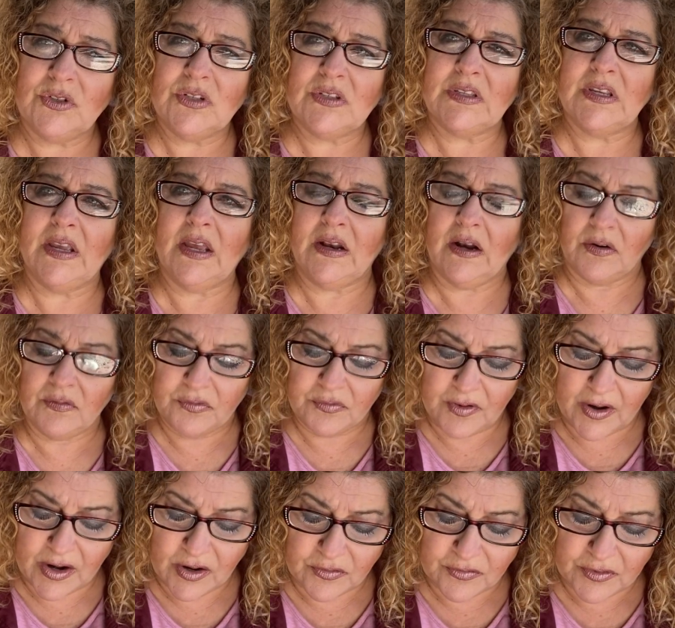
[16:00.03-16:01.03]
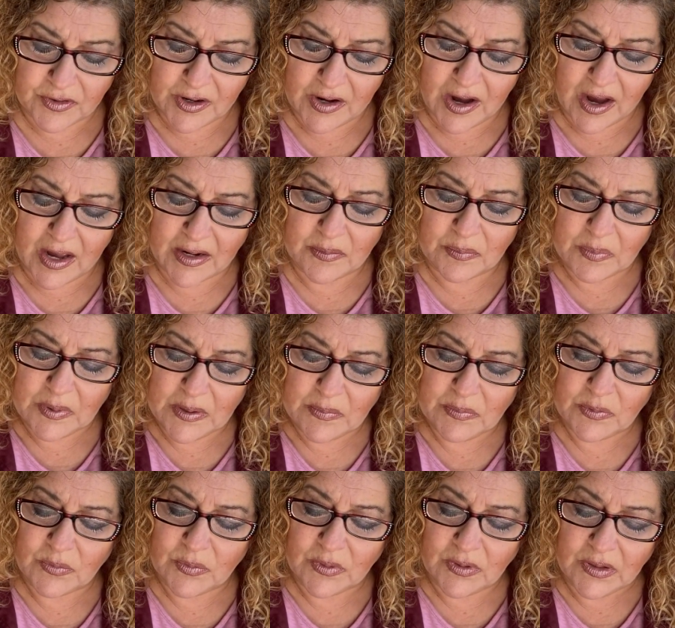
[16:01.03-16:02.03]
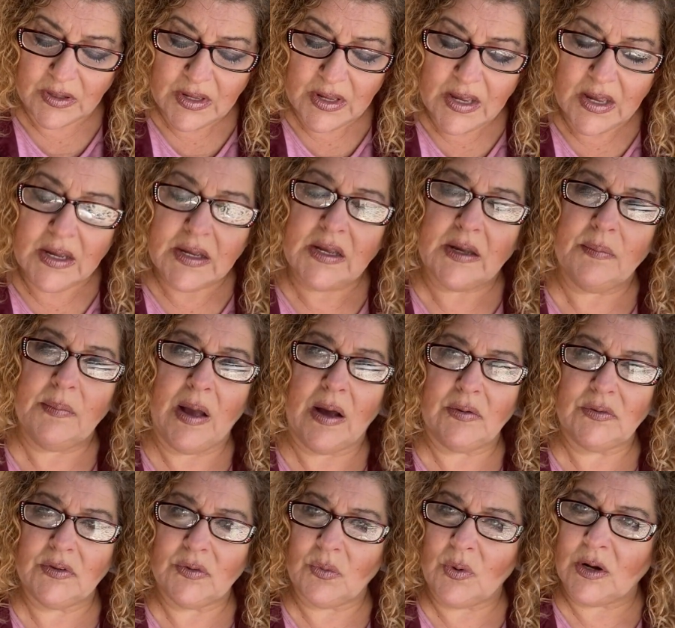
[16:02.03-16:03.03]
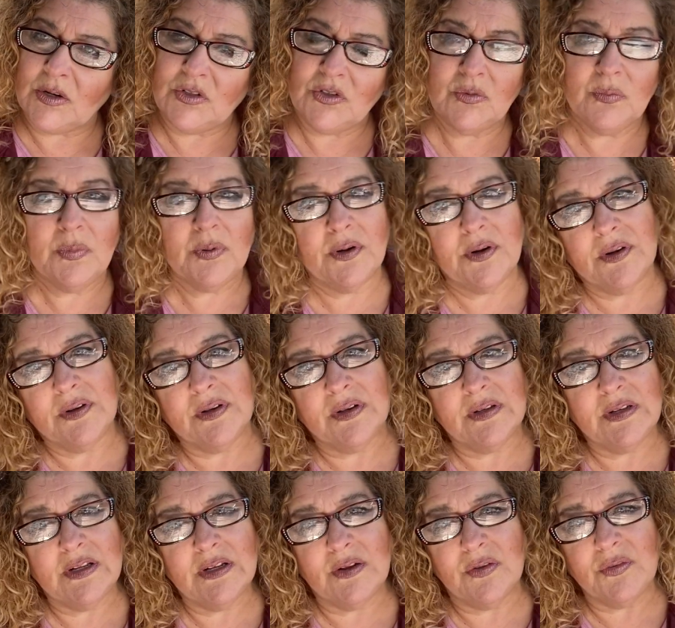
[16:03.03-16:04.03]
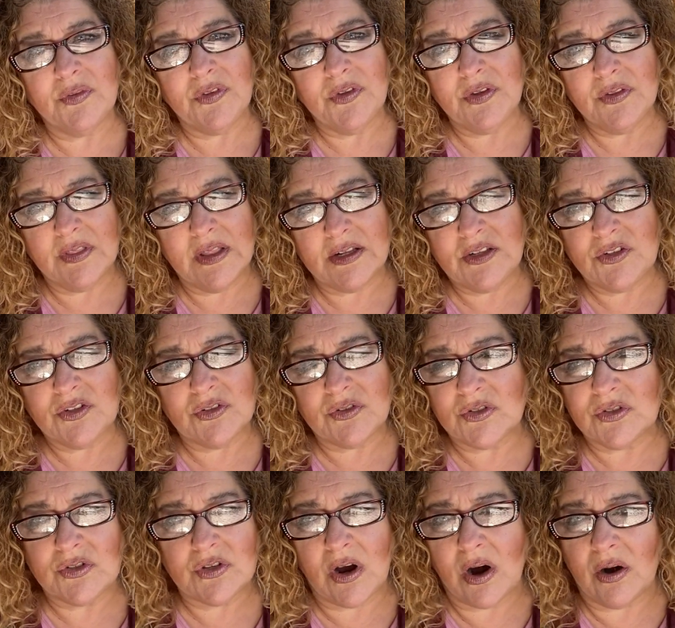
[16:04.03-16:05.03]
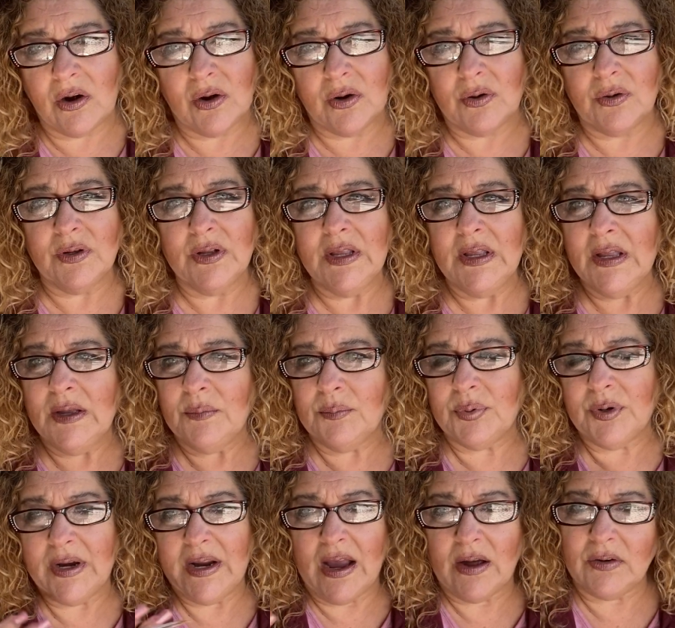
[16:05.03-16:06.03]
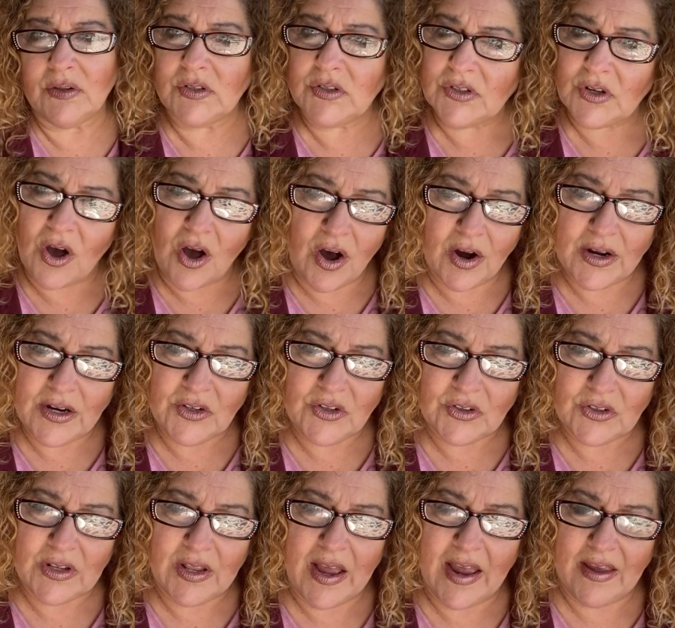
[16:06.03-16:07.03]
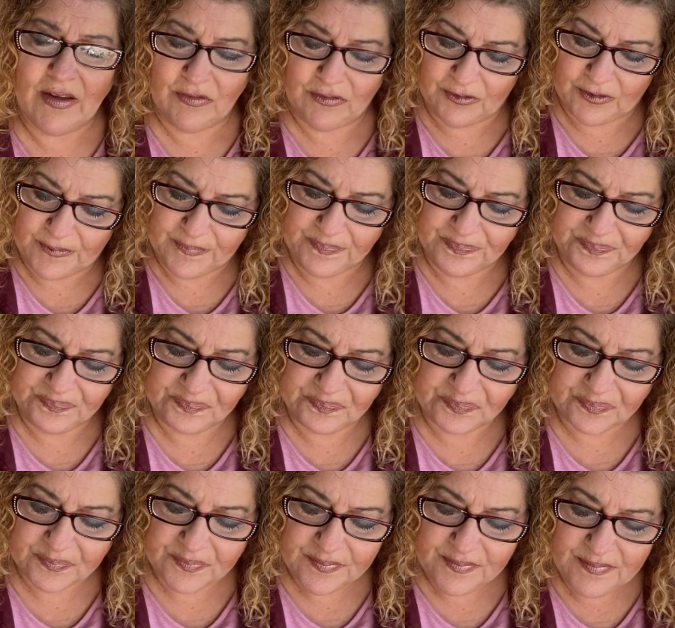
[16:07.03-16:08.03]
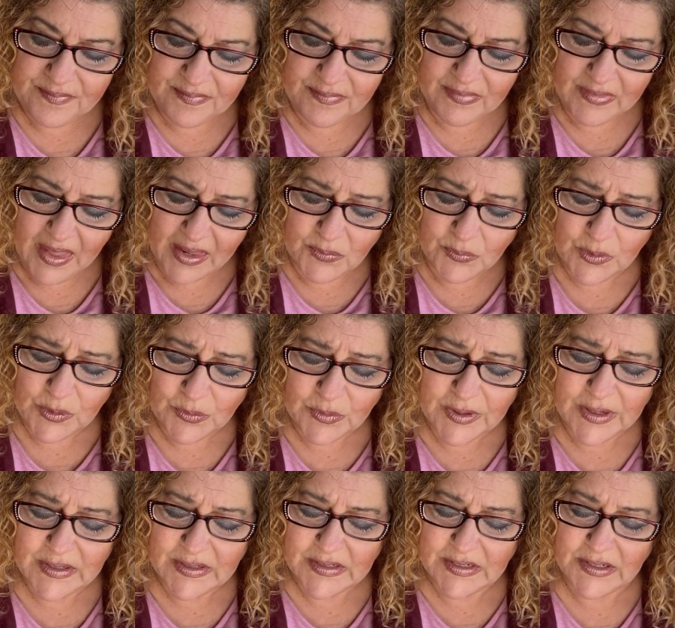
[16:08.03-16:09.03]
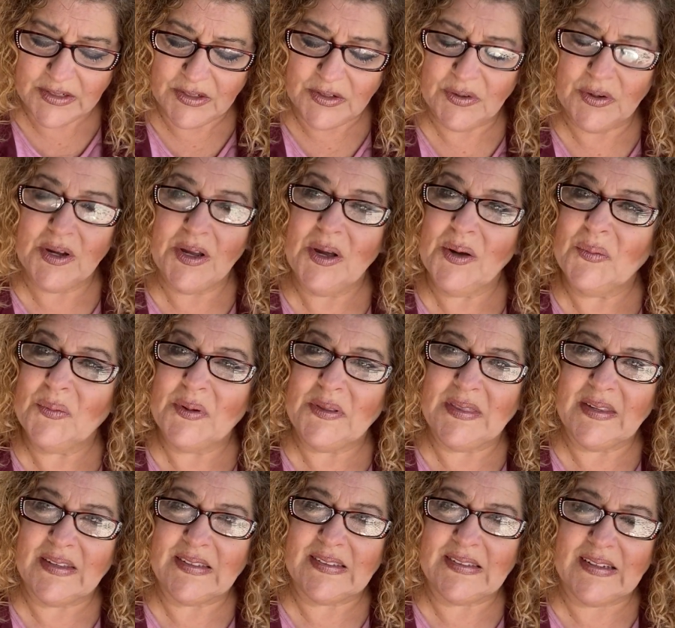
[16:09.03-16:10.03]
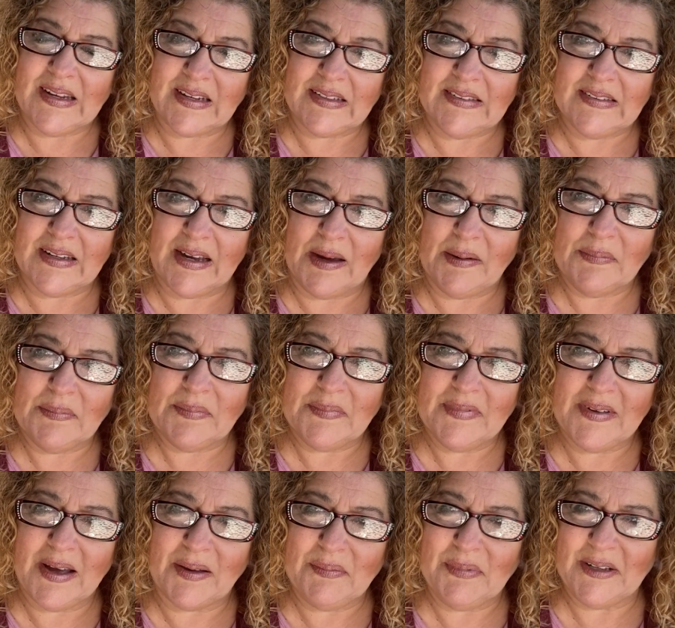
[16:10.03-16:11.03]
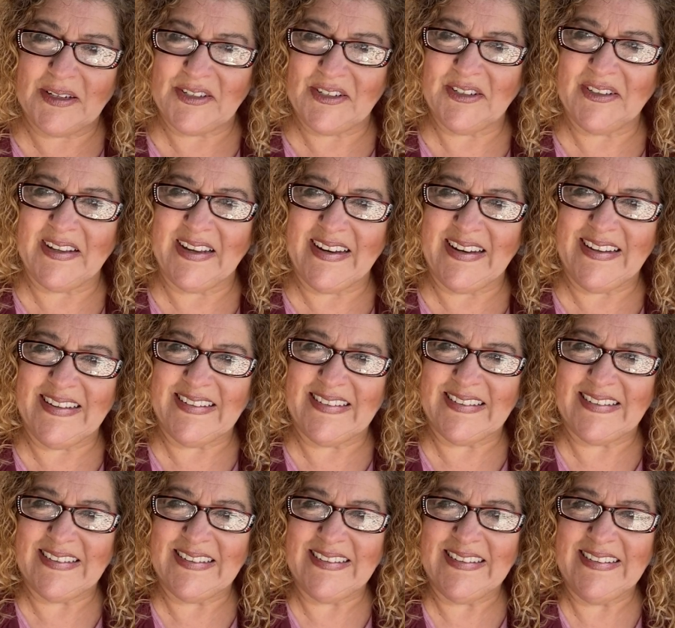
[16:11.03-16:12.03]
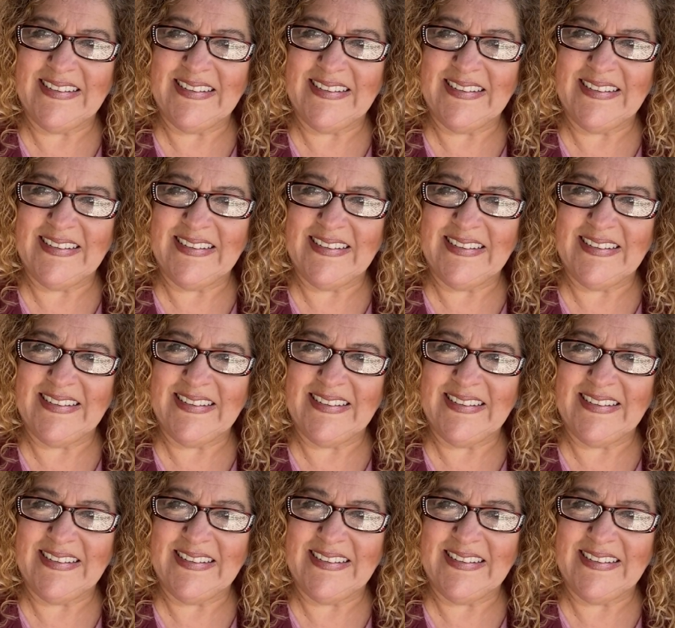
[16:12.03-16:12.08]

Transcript: just get on fire for God, and people will come out to watch you burn. You know, let your sorrow bring out a song in your life. And we will continue with this next time. God bless you, ladies.